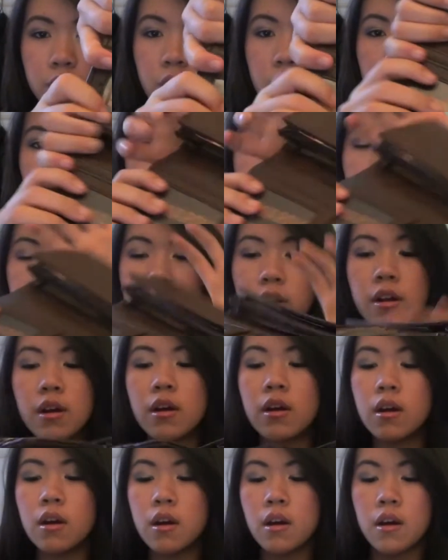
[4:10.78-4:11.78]
card.
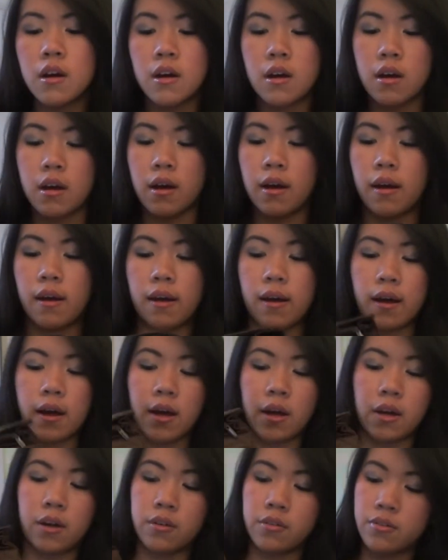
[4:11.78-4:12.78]
I
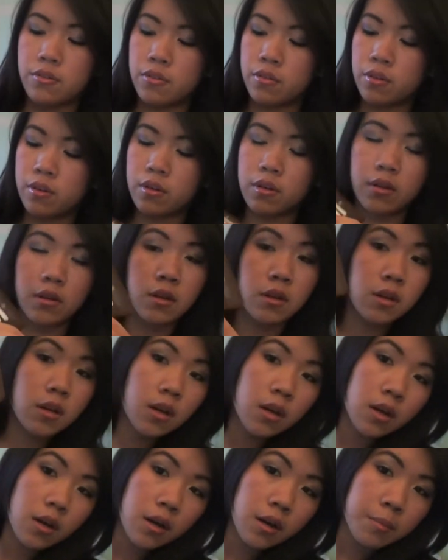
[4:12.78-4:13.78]

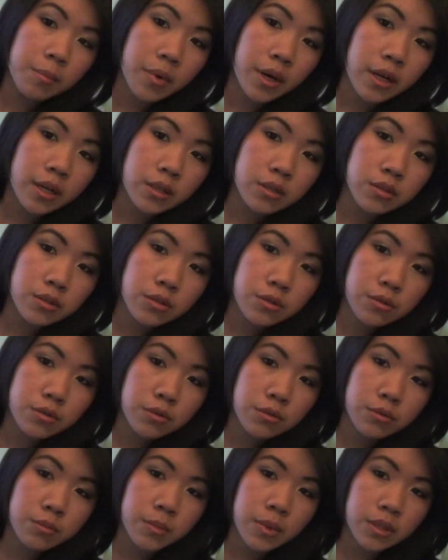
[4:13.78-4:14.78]
have my
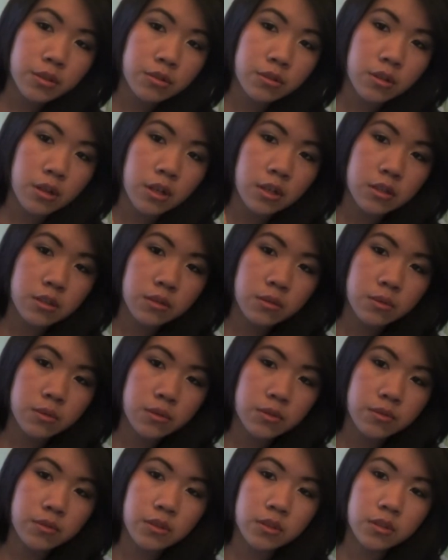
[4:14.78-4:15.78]
two Metro cards. This
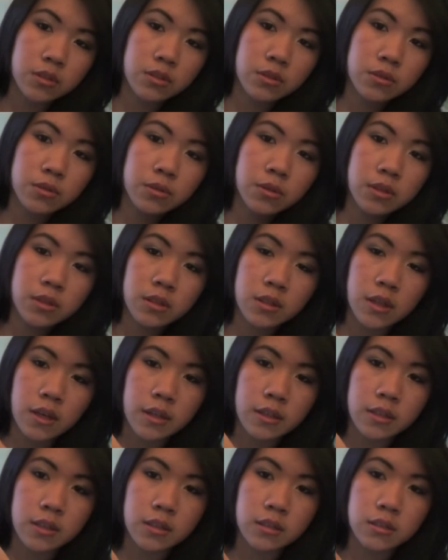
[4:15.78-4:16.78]
one's for the student.
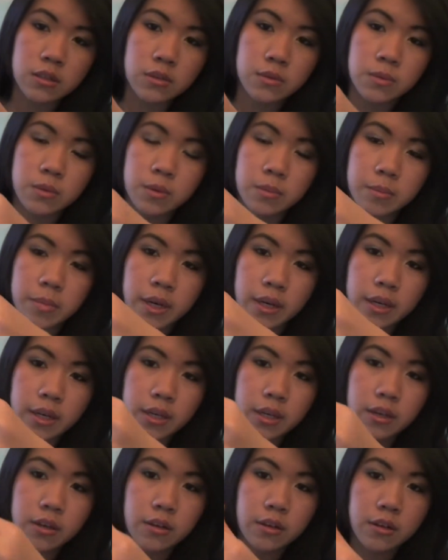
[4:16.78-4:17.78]
And then this one back
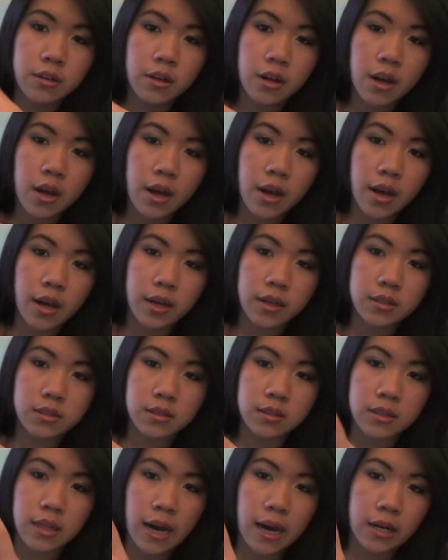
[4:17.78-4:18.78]
here is
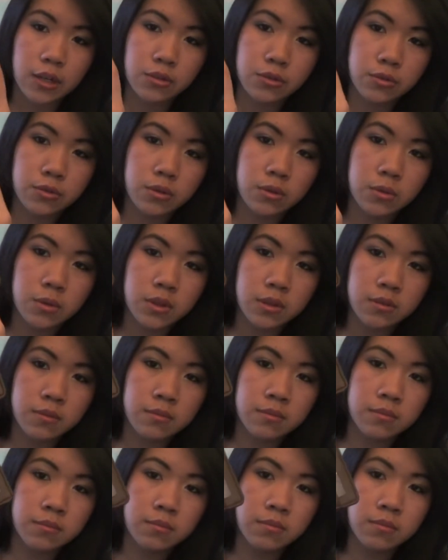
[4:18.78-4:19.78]
an actual one.